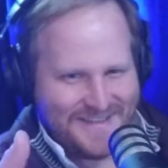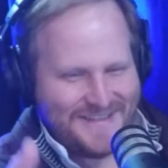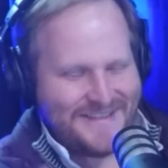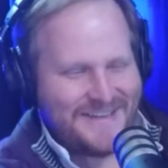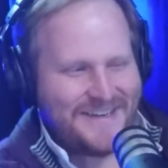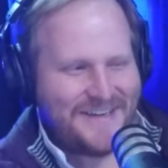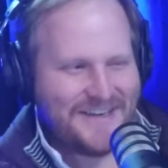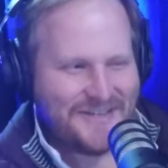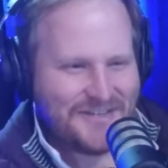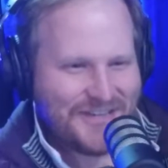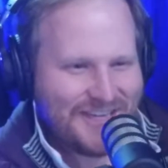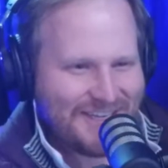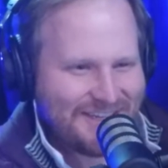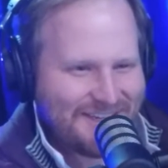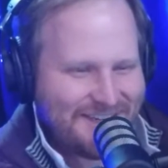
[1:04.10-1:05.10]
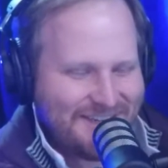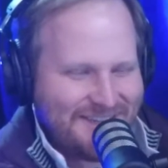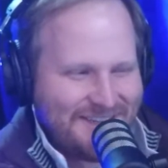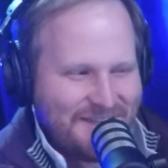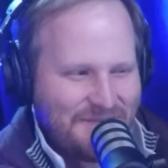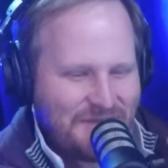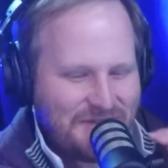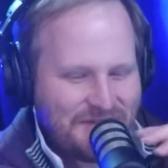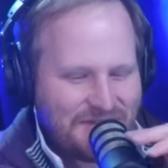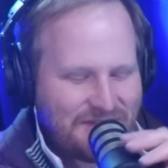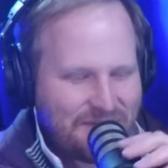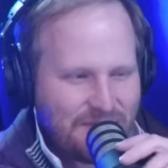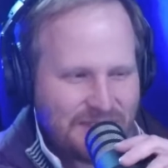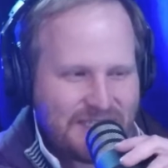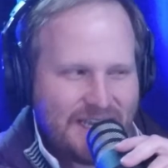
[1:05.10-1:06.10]
There you go, Josh. Somebody's
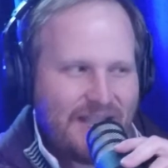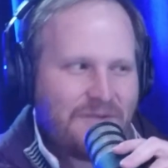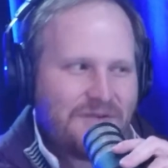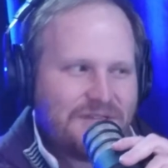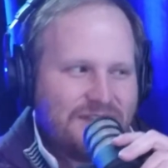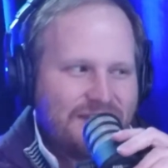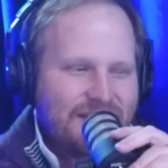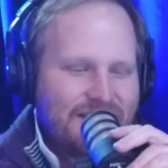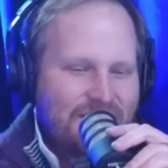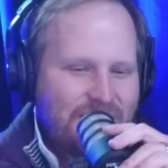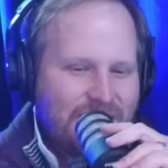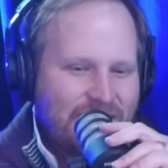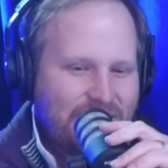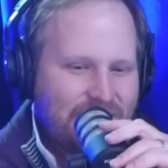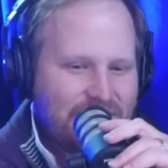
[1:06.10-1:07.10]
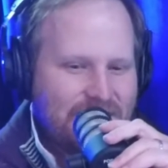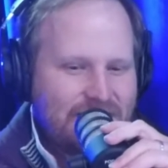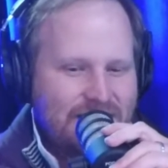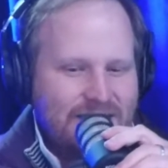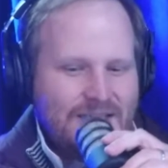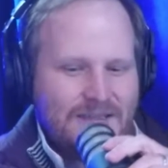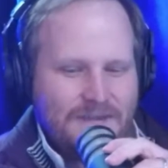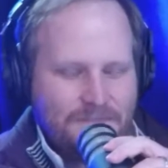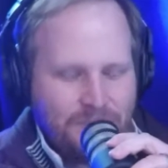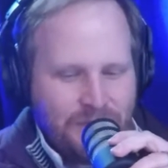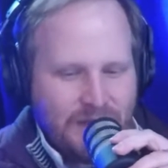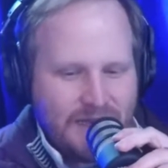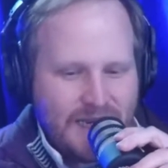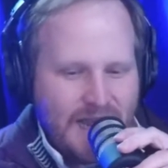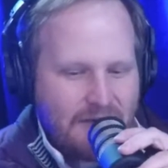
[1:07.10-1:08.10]
listening. But today we're talking about
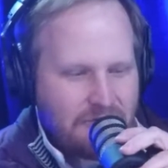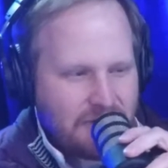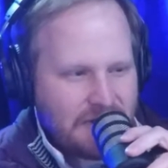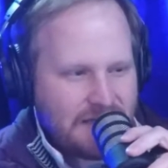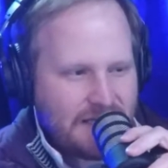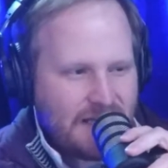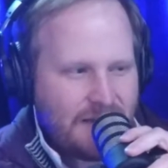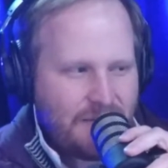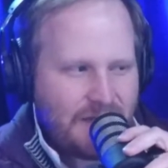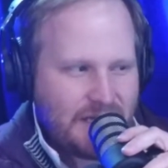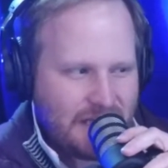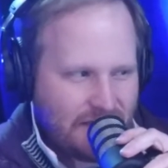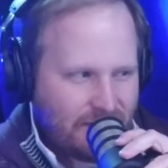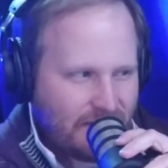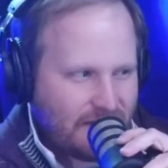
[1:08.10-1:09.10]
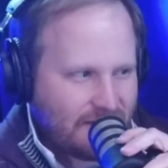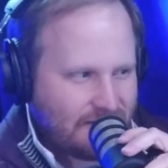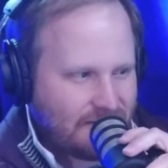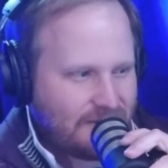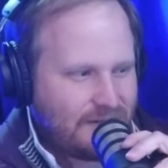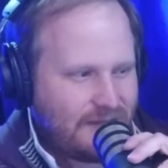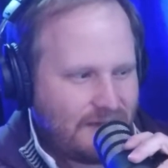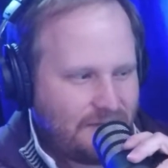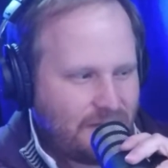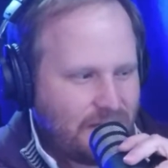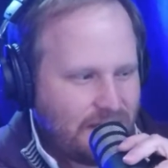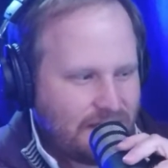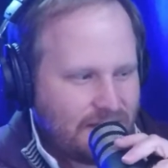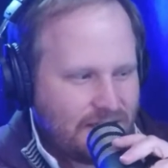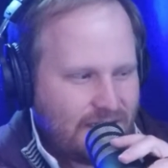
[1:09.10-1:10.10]
not really, giving,
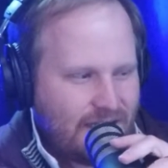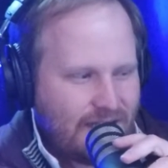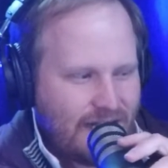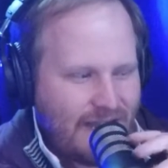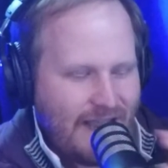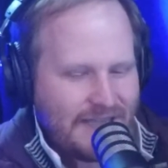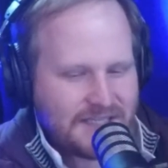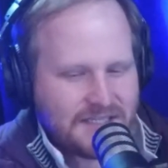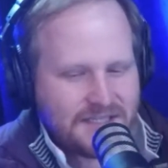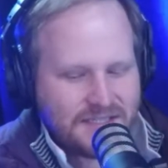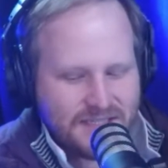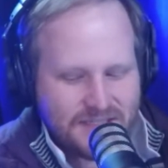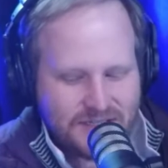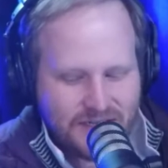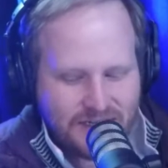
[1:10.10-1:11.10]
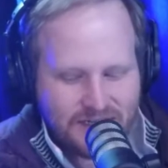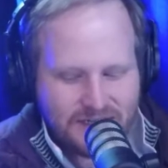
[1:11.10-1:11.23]
but I got to ask CJ,